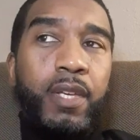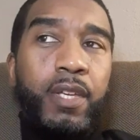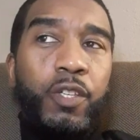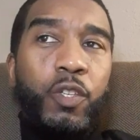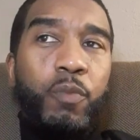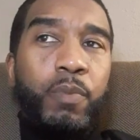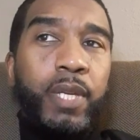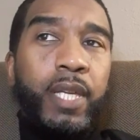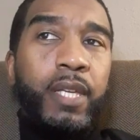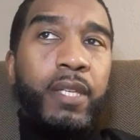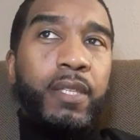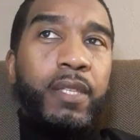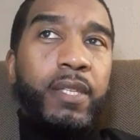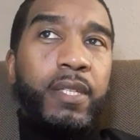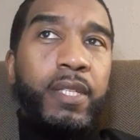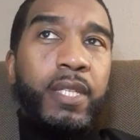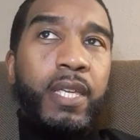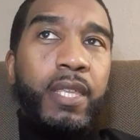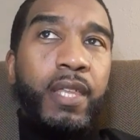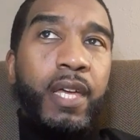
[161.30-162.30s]
you begin to
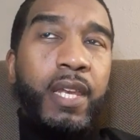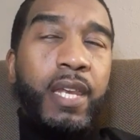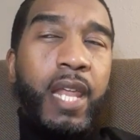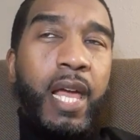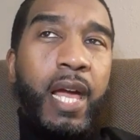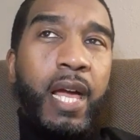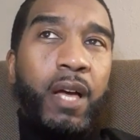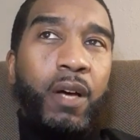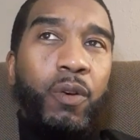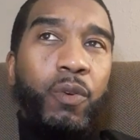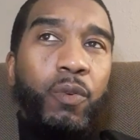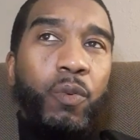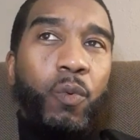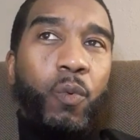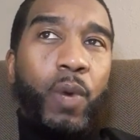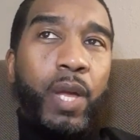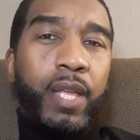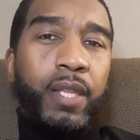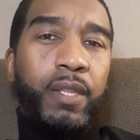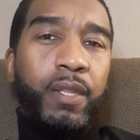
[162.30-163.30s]
see that now
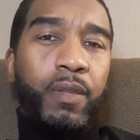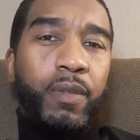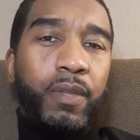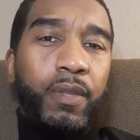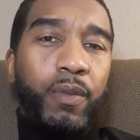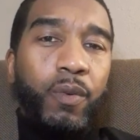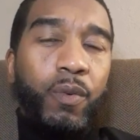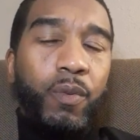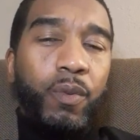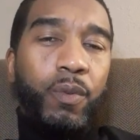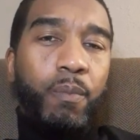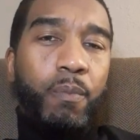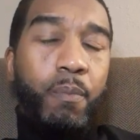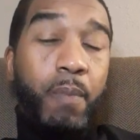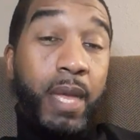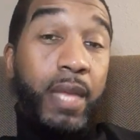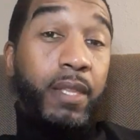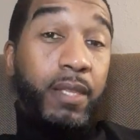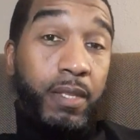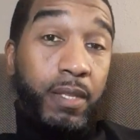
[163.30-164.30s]
when
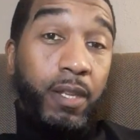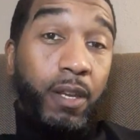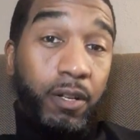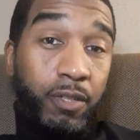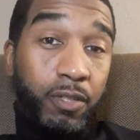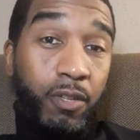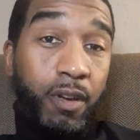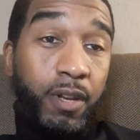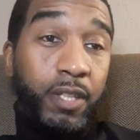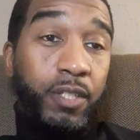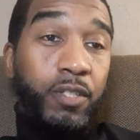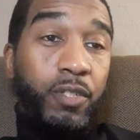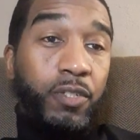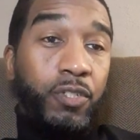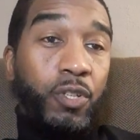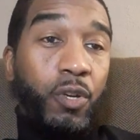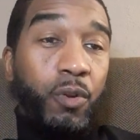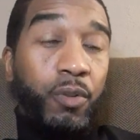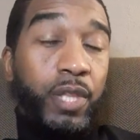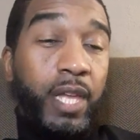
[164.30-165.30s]
men are starting to
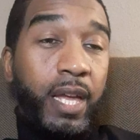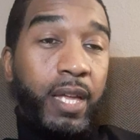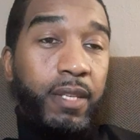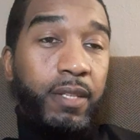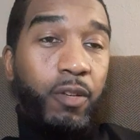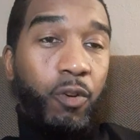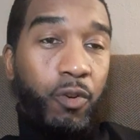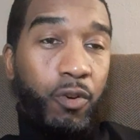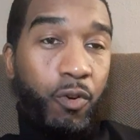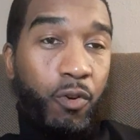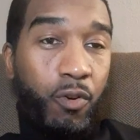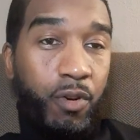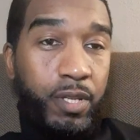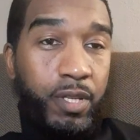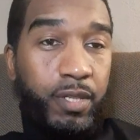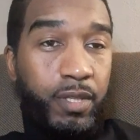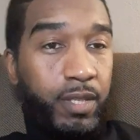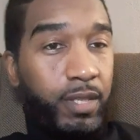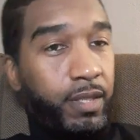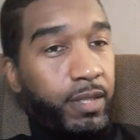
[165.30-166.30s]
show that, or
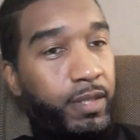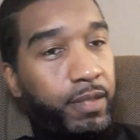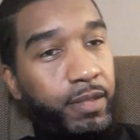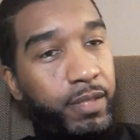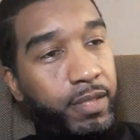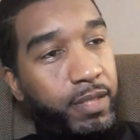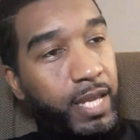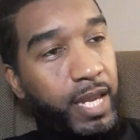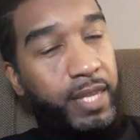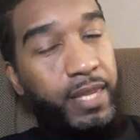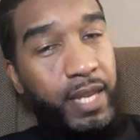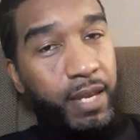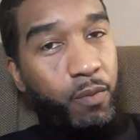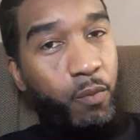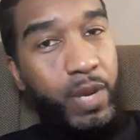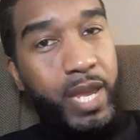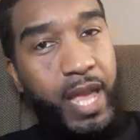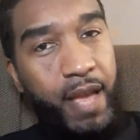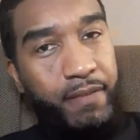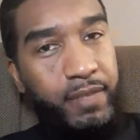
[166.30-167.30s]
say that
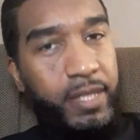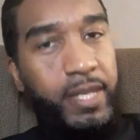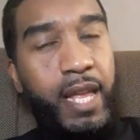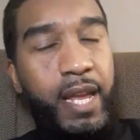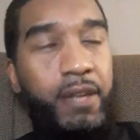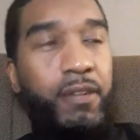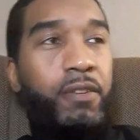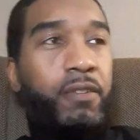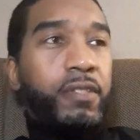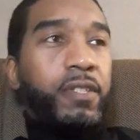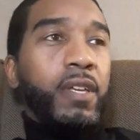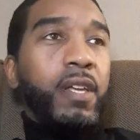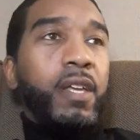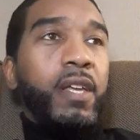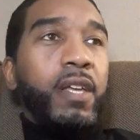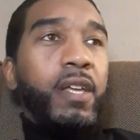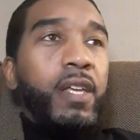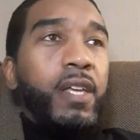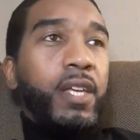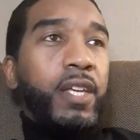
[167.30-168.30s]
we have standards,
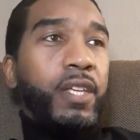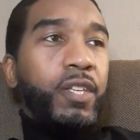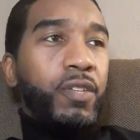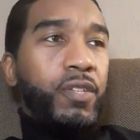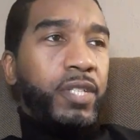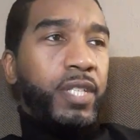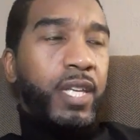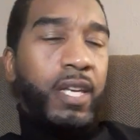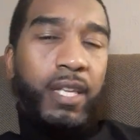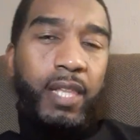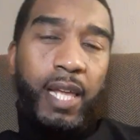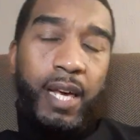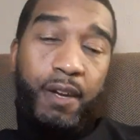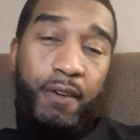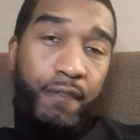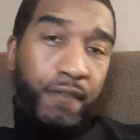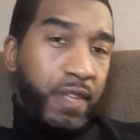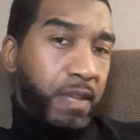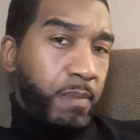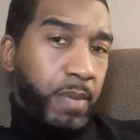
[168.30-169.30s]
you see a lot
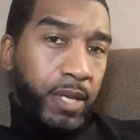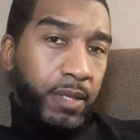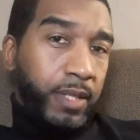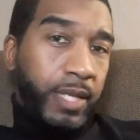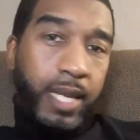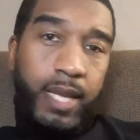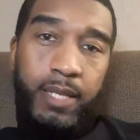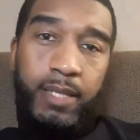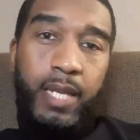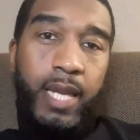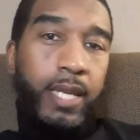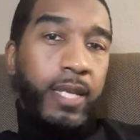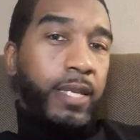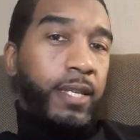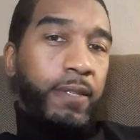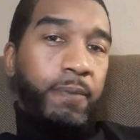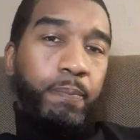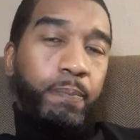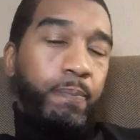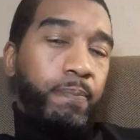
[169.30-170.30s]
of females can't take it.